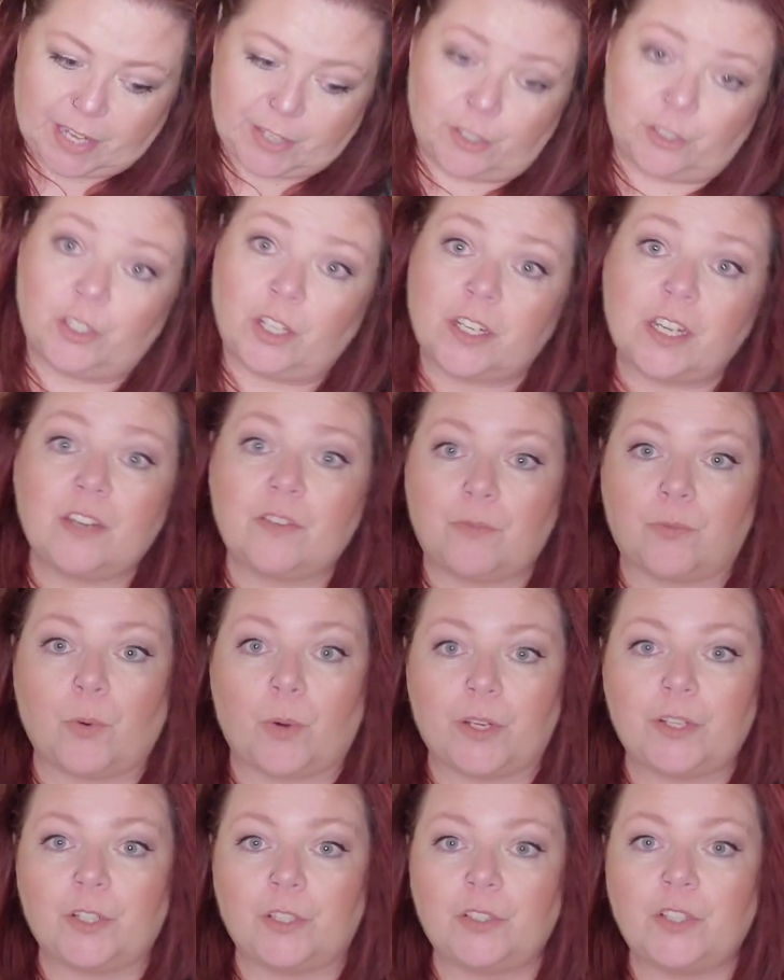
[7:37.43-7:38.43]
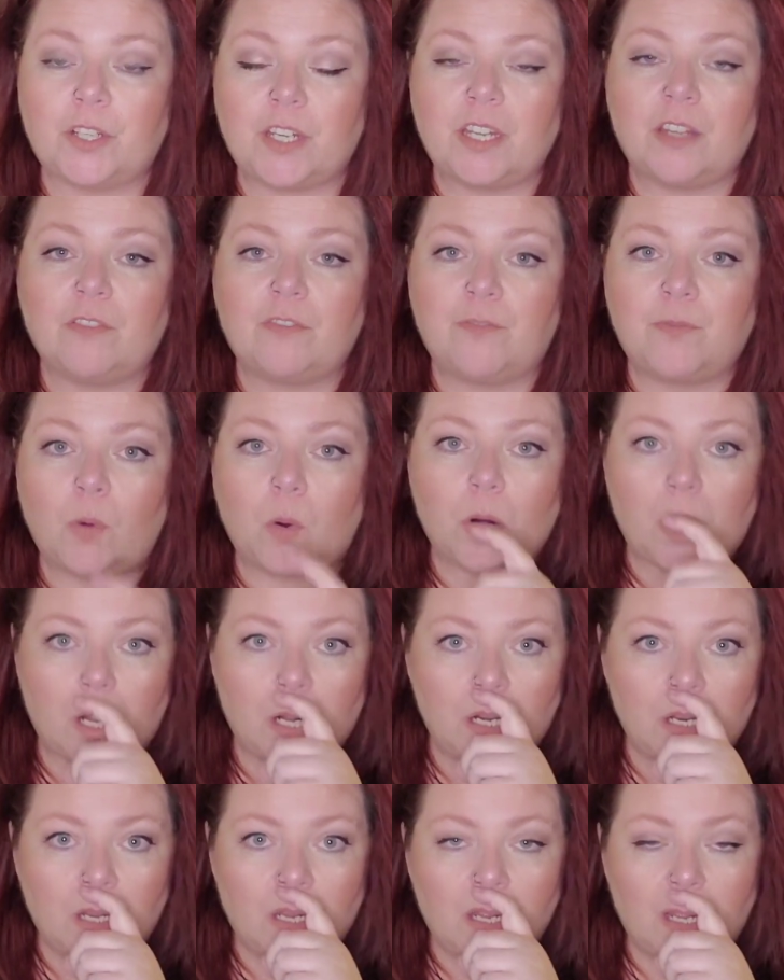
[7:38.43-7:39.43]
you're looking for. You're looking
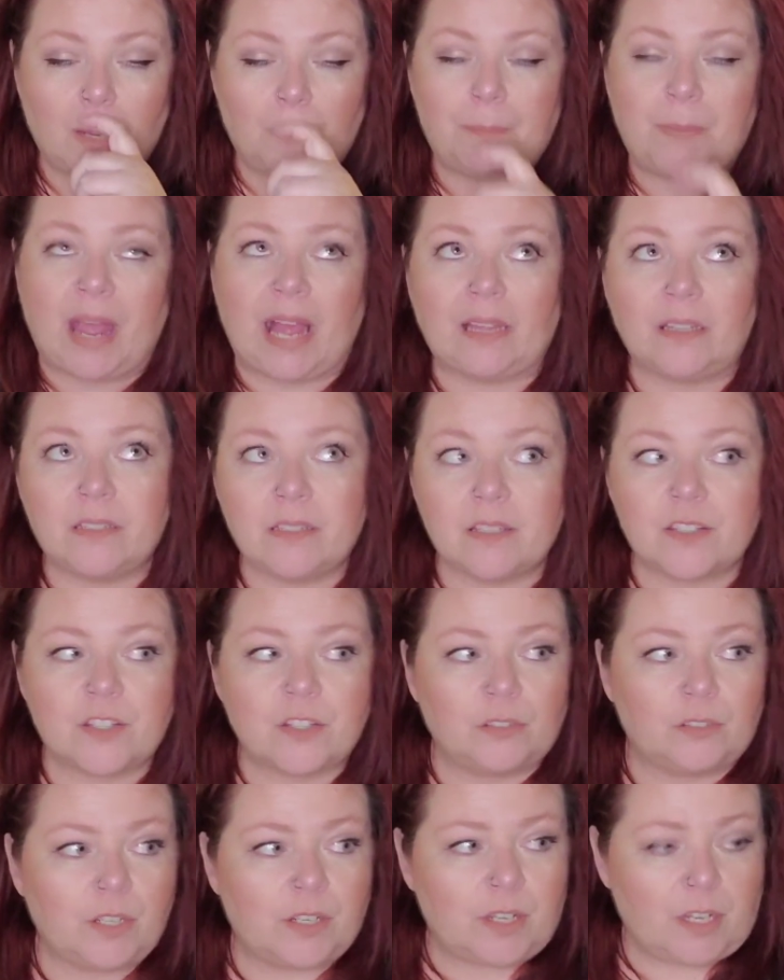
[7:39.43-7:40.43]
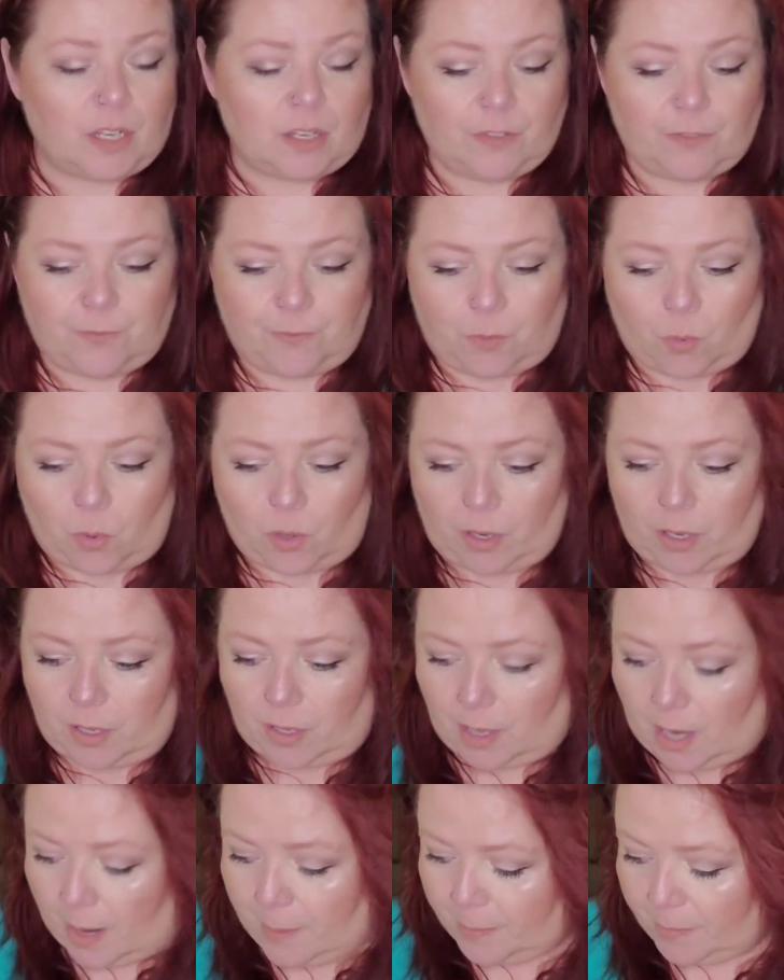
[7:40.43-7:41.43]
for a balance. You're looking
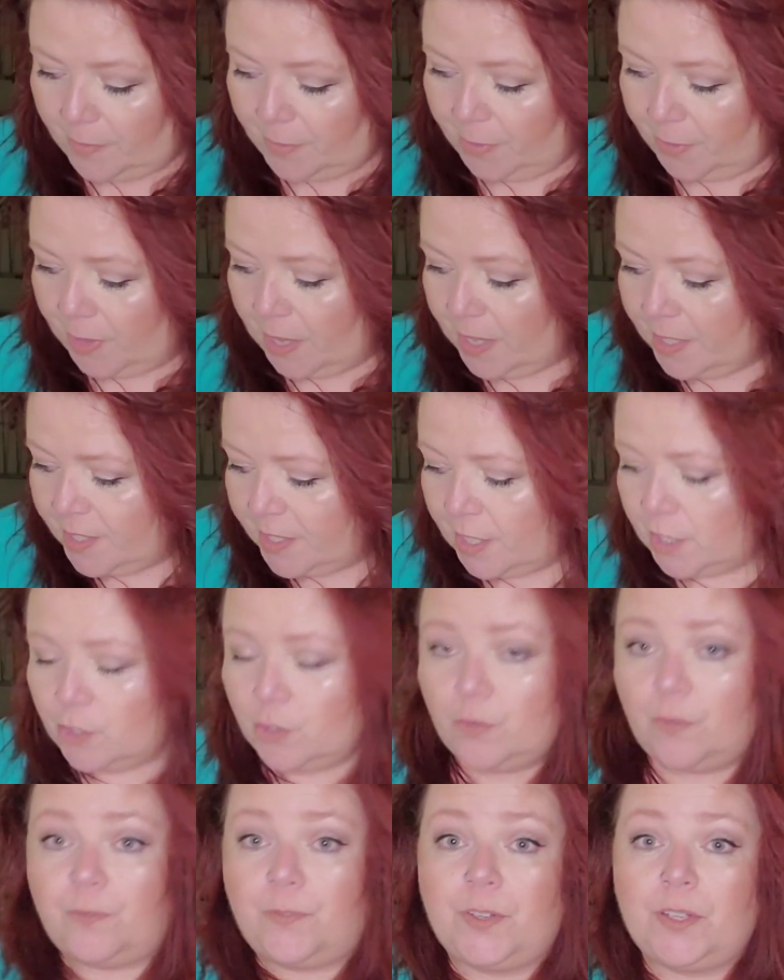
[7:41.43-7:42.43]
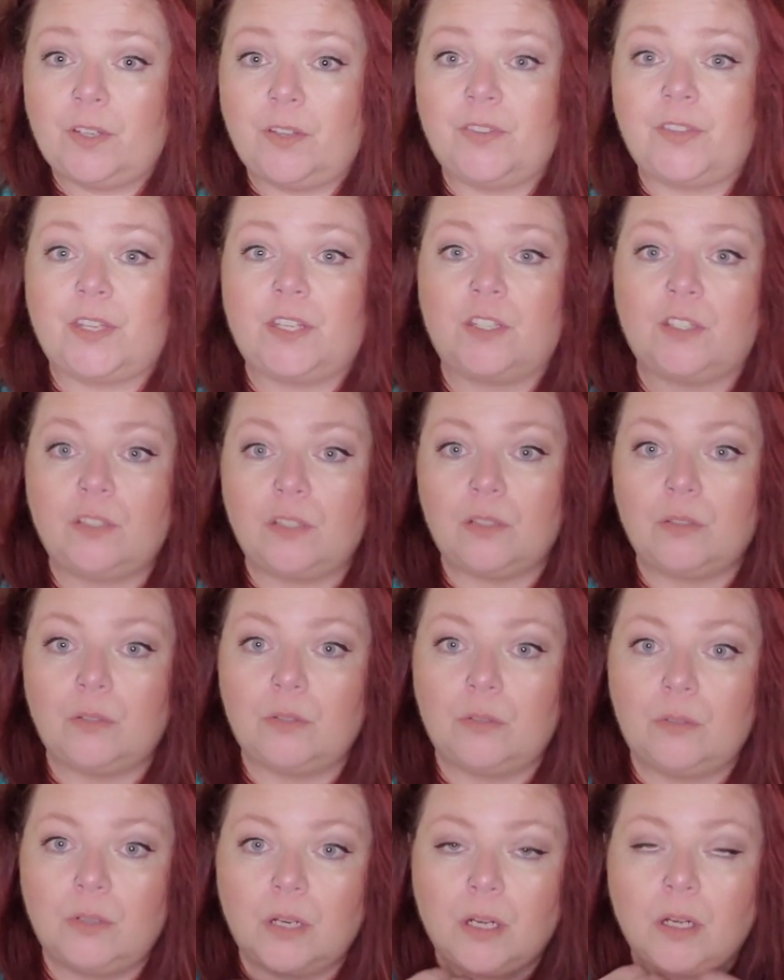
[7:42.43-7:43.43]
for things that you feel that you